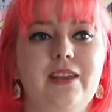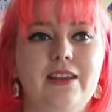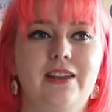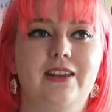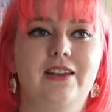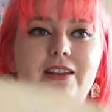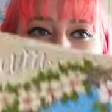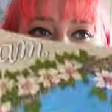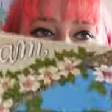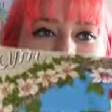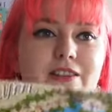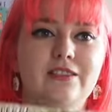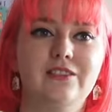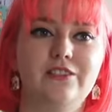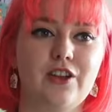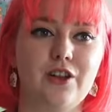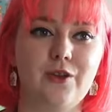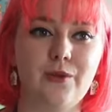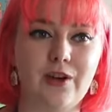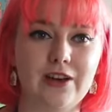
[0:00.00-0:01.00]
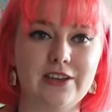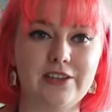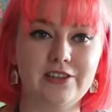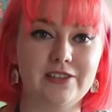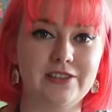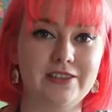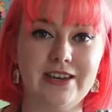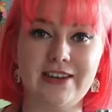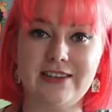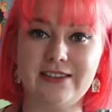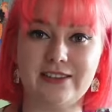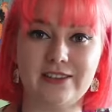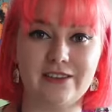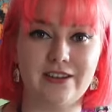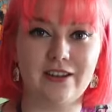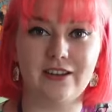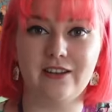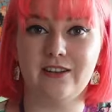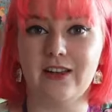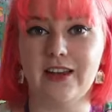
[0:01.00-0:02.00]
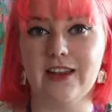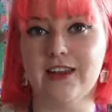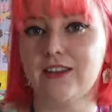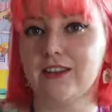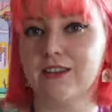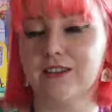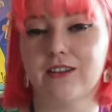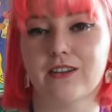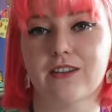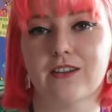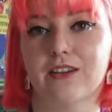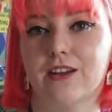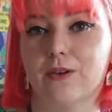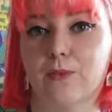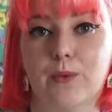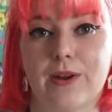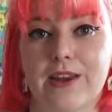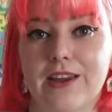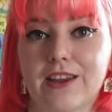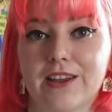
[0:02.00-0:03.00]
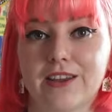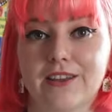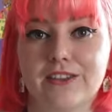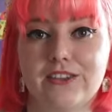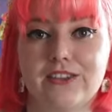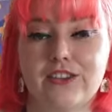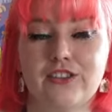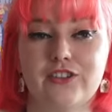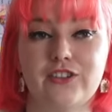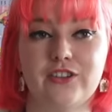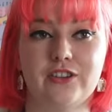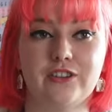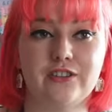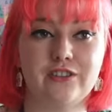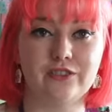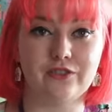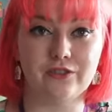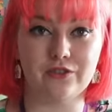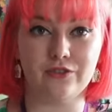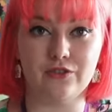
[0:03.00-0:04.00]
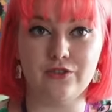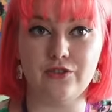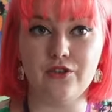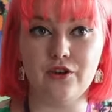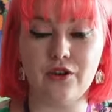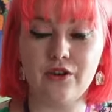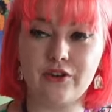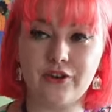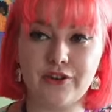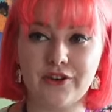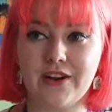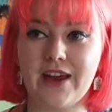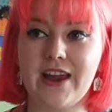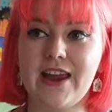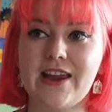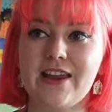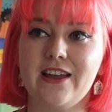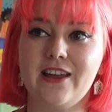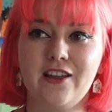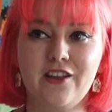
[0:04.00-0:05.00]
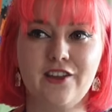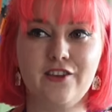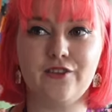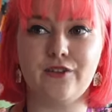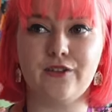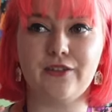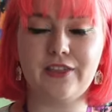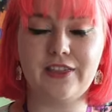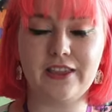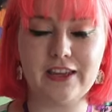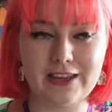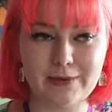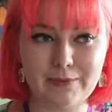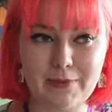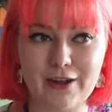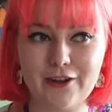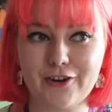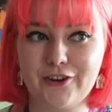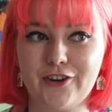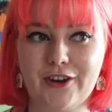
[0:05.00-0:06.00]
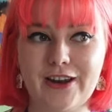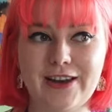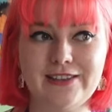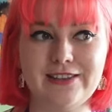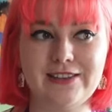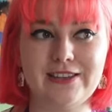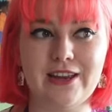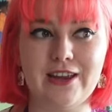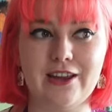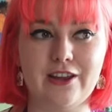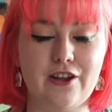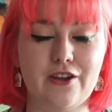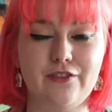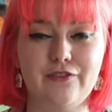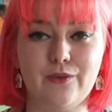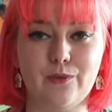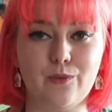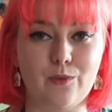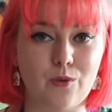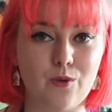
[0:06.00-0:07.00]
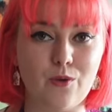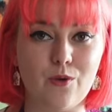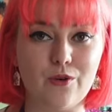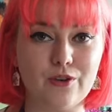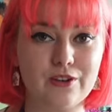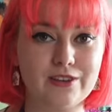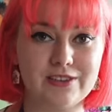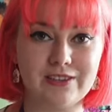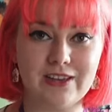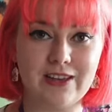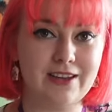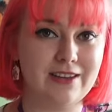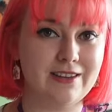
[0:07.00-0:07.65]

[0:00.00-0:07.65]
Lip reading: yeah, so I just needed like a week to just not create, not think about creating, go for walks,